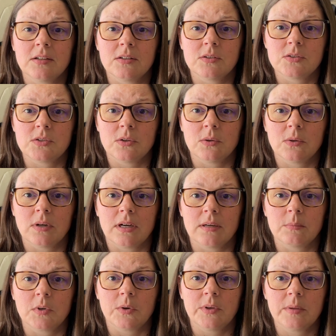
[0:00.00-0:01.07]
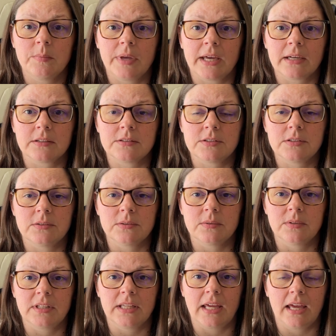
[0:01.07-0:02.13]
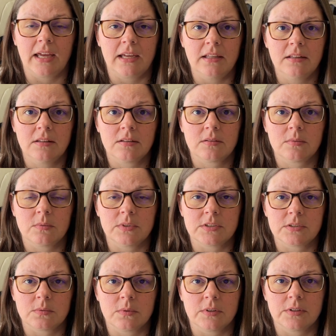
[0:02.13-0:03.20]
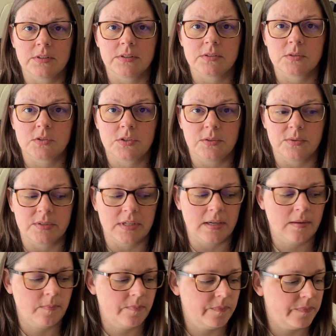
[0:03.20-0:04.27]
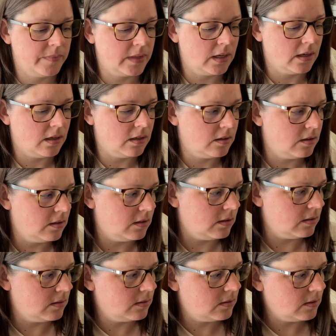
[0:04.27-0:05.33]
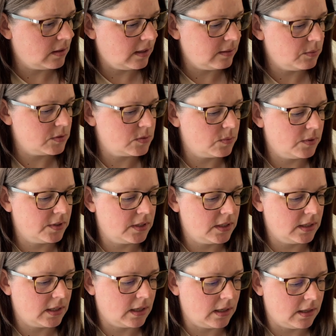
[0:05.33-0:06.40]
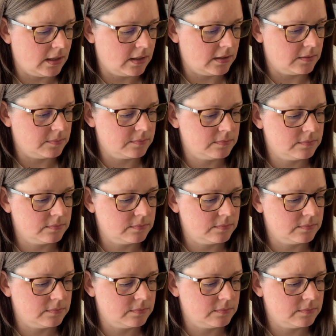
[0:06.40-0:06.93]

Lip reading: So going back to the 8th, which was Tuesday, I was working on,